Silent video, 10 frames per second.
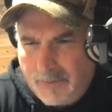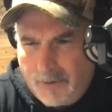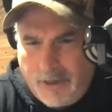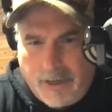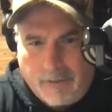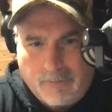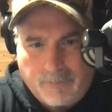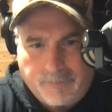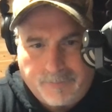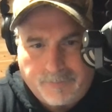Well, good.
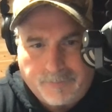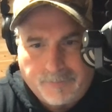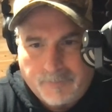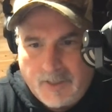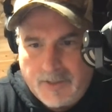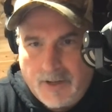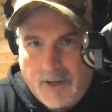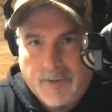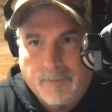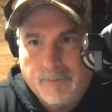That's
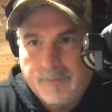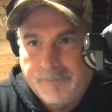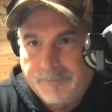awesome.